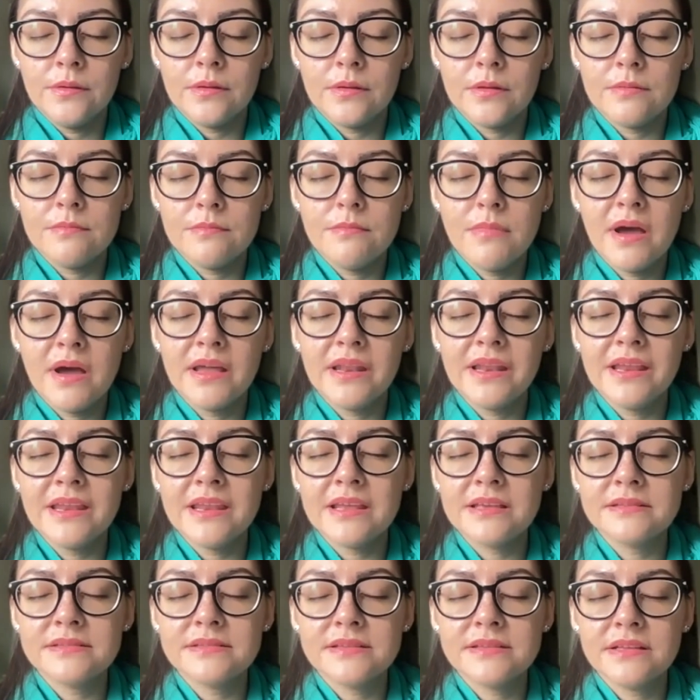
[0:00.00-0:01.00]
Inviting
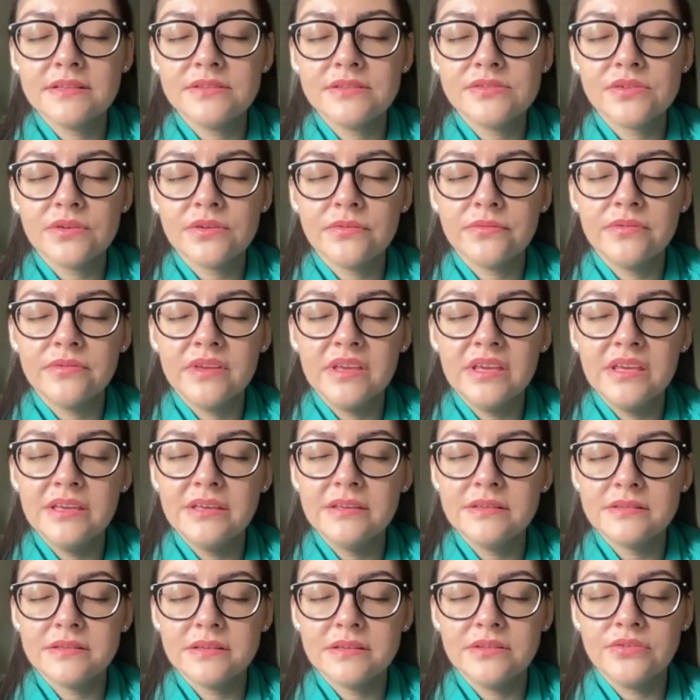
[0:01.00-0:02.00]
a sense of
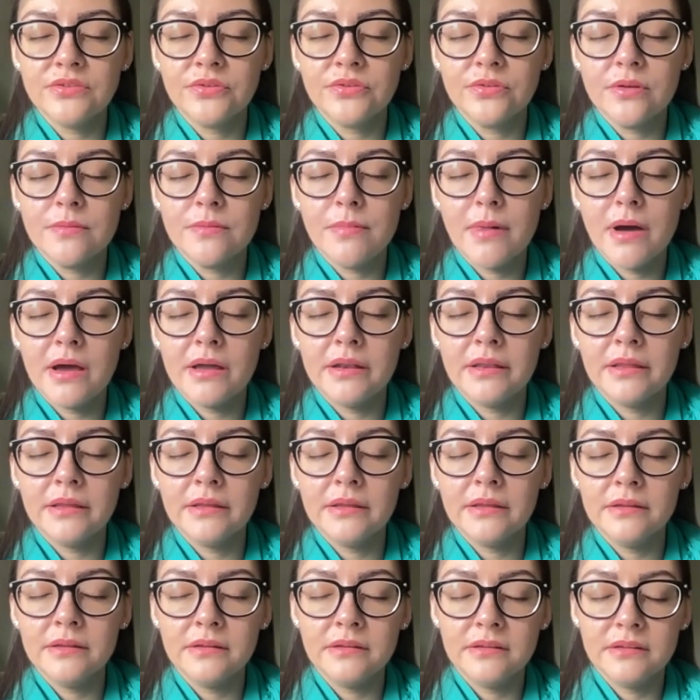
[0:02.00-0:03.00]
ease into the body.